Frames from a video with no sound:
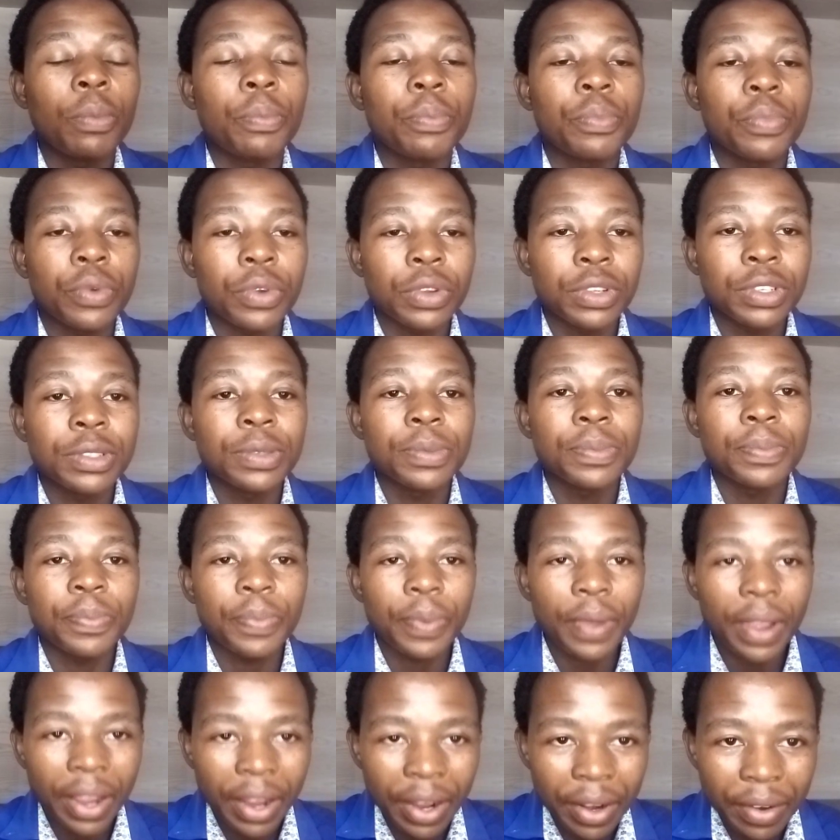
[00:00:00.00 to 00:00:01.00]

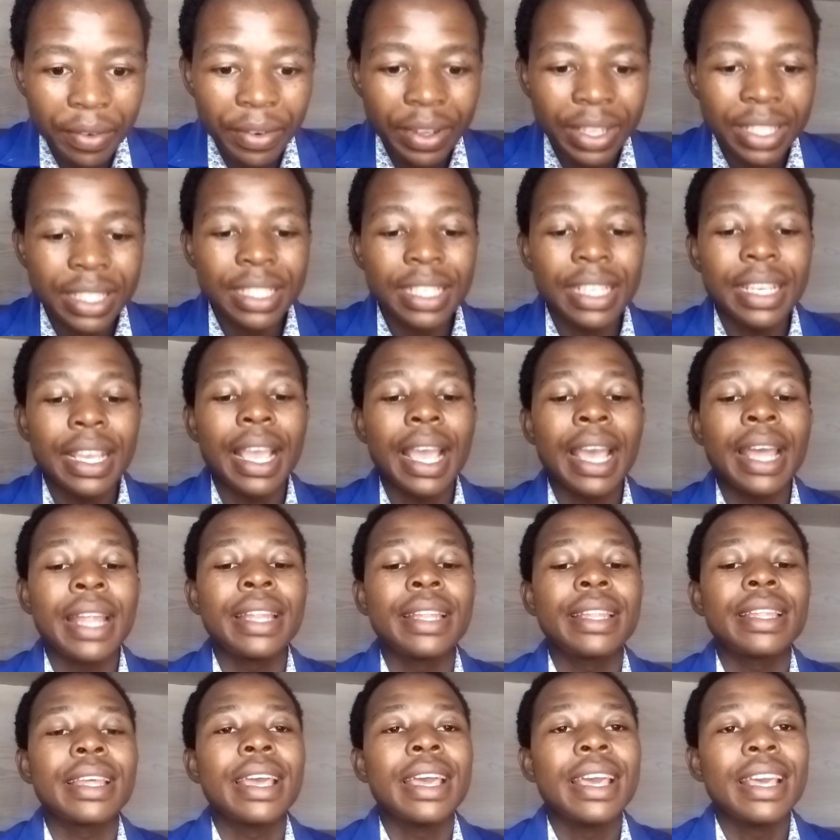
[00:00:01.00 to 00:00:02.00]
prosperity and